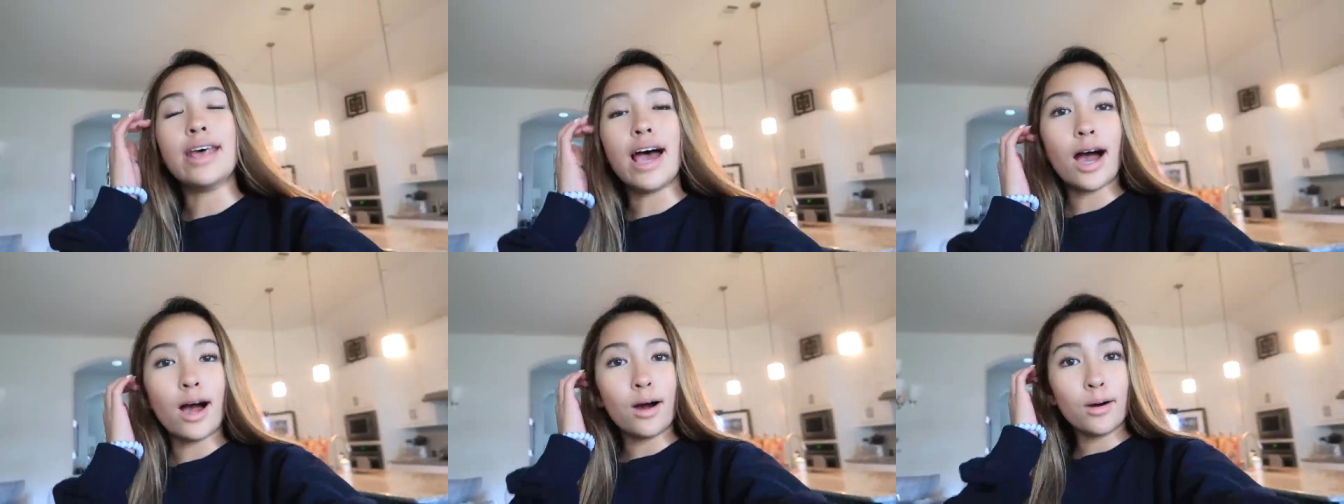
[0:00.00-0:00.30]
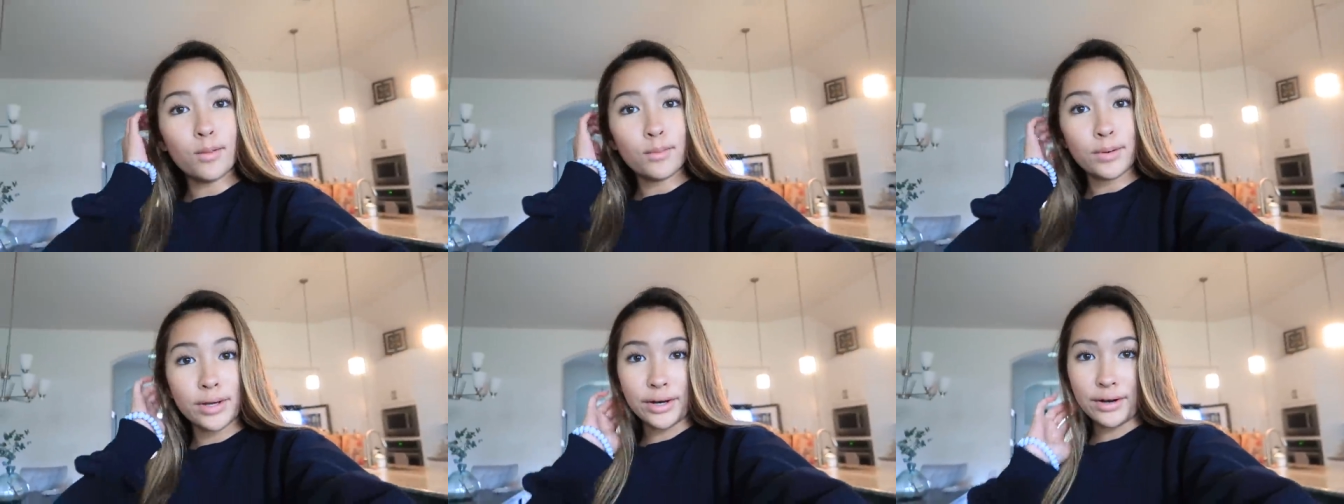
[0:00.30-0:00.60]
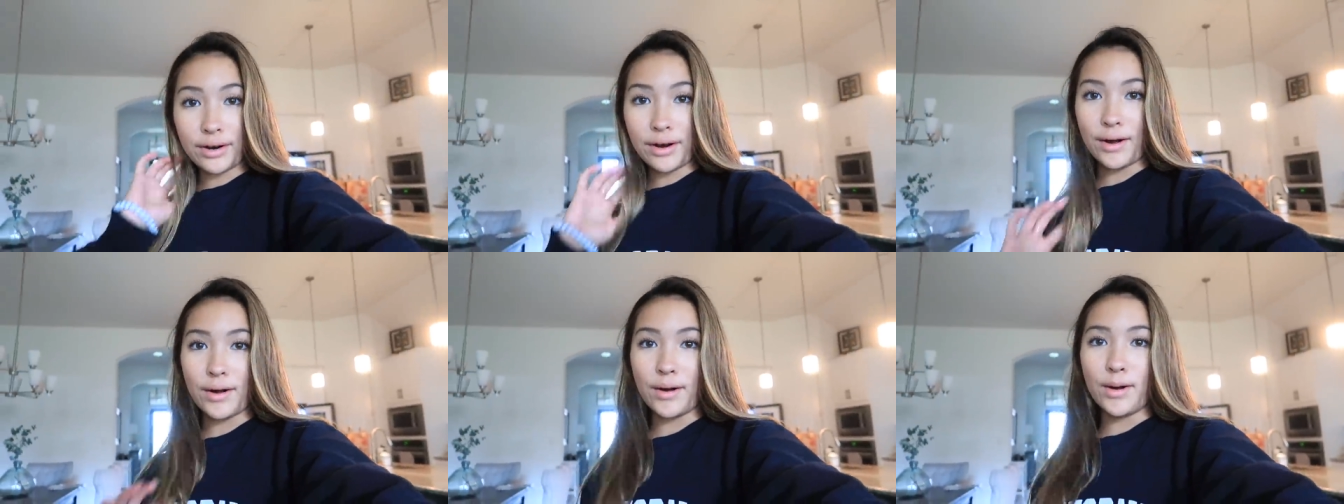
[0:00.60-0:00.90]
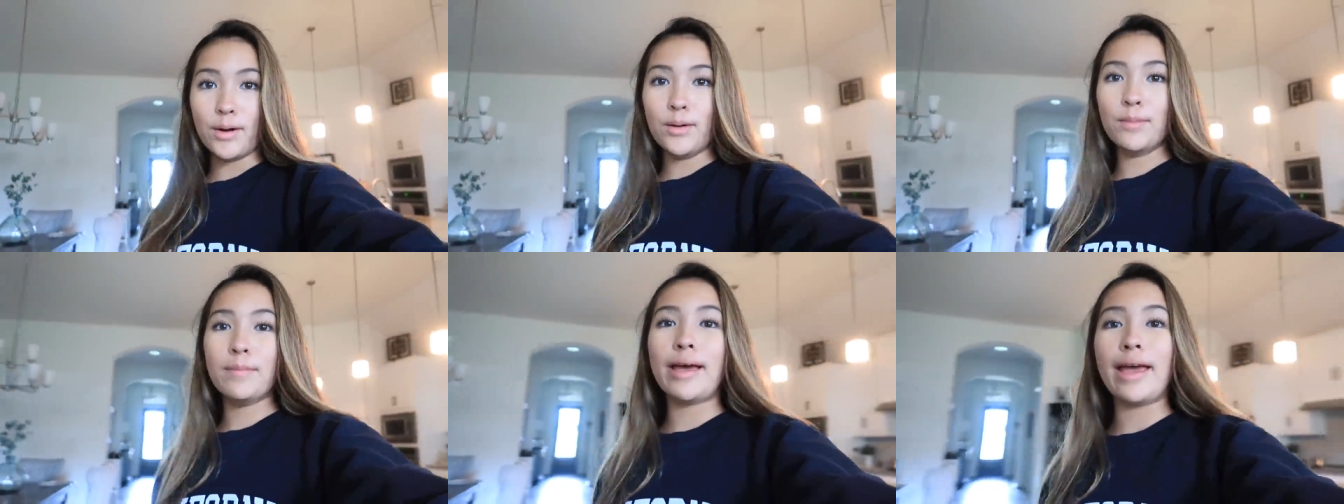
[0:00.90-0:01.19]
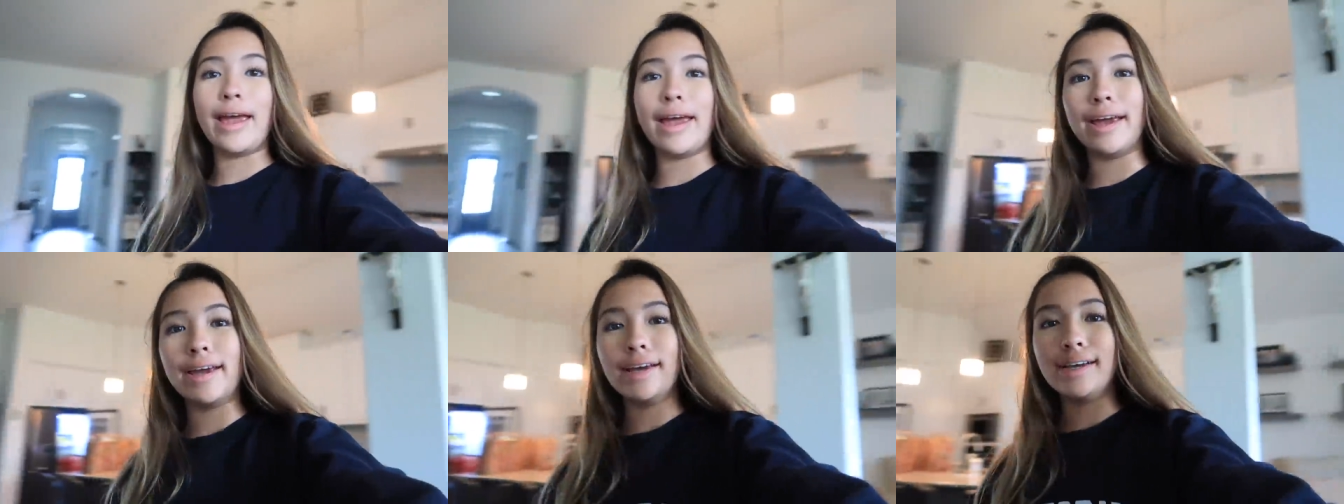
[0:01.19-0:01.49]
now we are home
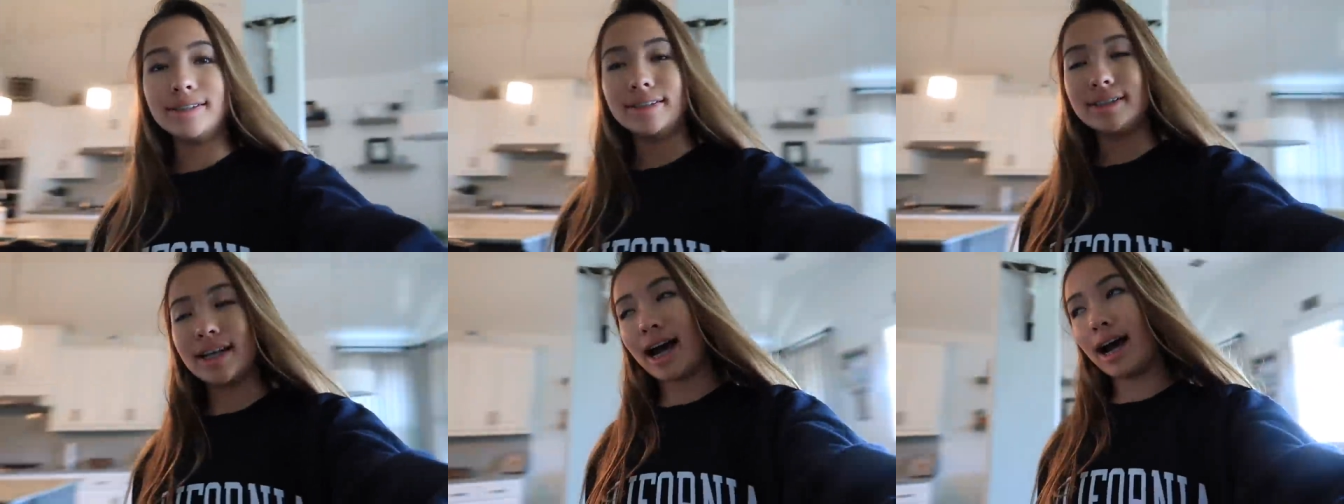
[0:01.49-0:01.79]
and